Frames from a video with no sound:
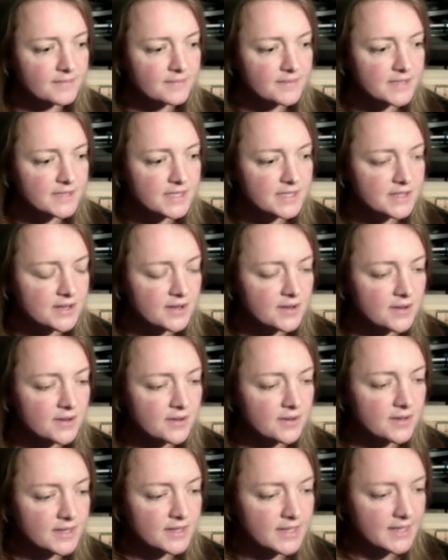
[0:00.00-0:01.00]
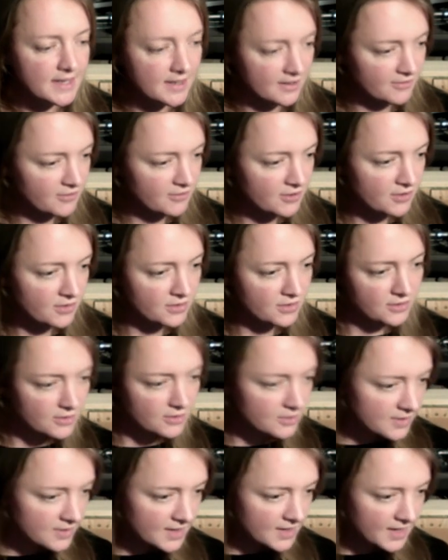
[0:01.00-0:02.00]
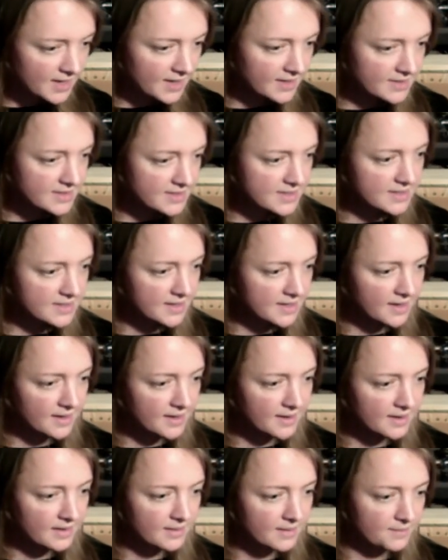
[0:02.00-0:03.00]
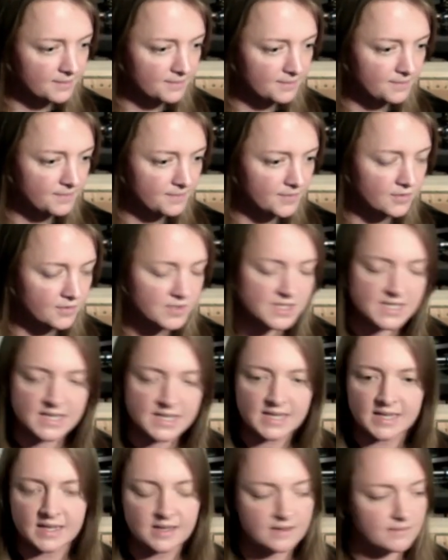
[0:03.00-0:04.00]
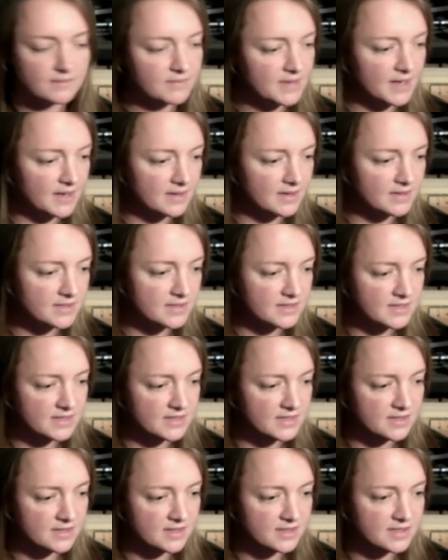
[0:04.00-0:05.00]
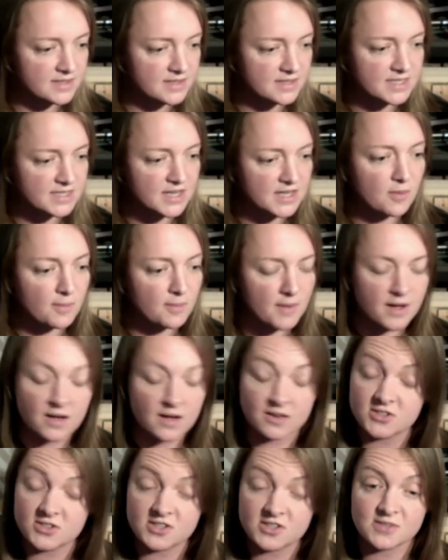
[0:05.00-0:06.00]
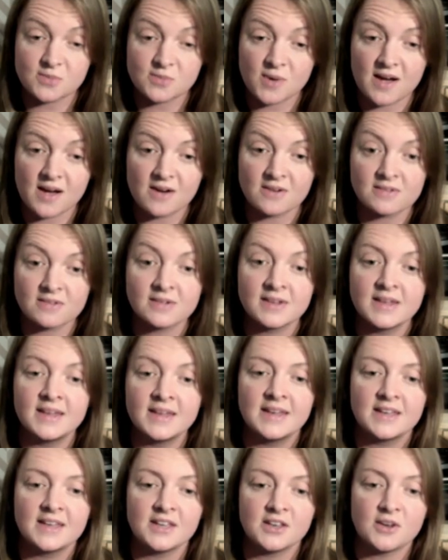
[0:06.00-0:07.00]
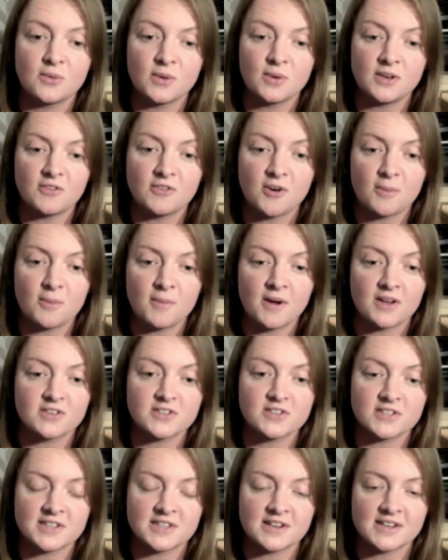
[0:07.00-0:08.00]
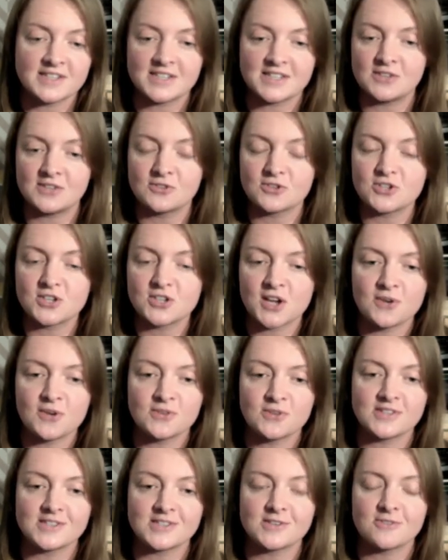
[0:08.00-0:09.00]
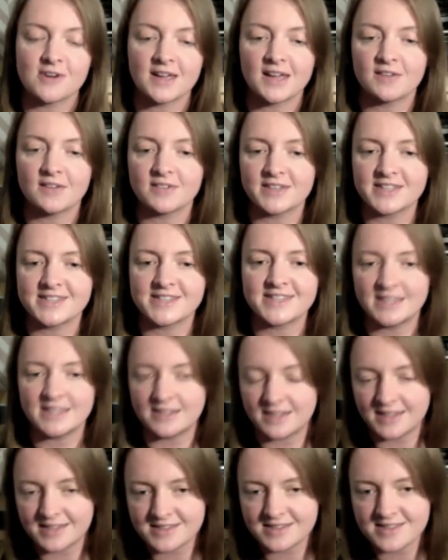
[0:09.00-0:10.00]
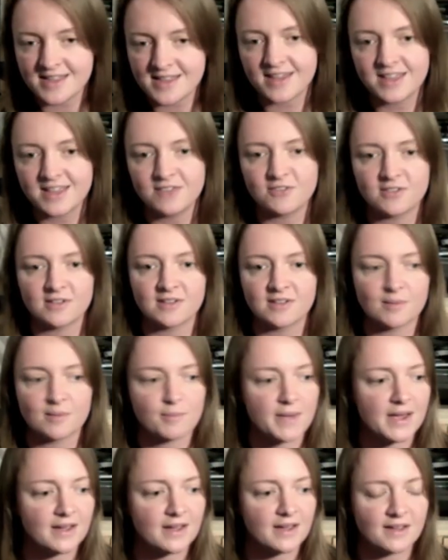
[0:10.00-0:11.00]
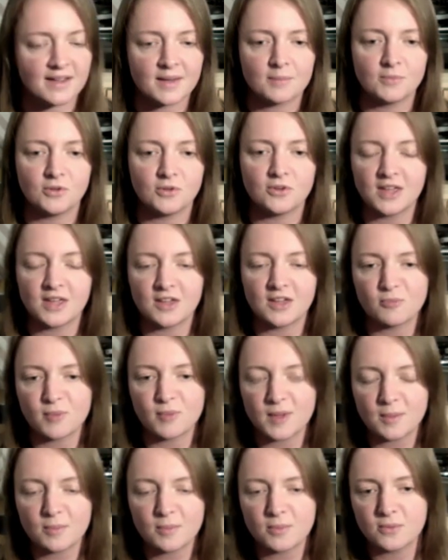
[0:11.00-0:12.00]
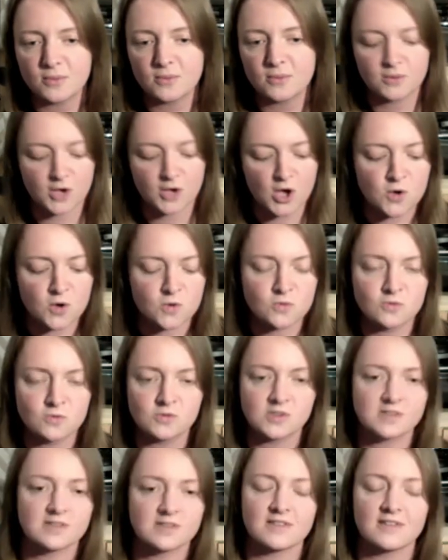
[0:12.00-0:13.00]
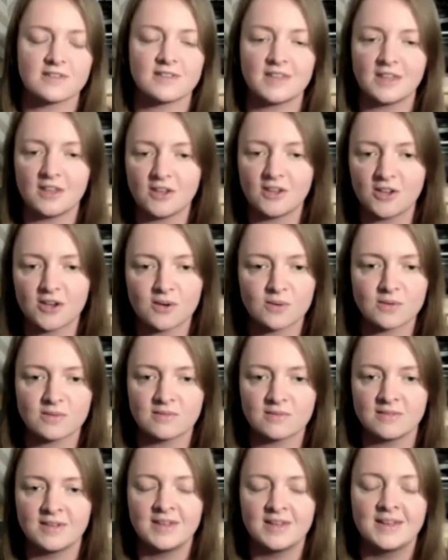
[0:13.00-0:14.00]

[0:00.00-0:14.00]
So yeah, I've gone through that. Obviously, yeah, it's nice to sell merch as well. You know, when you've got merchandise at your shows, it's great having CDs there. Even like Bandcamp, you can give people codes so that they can go and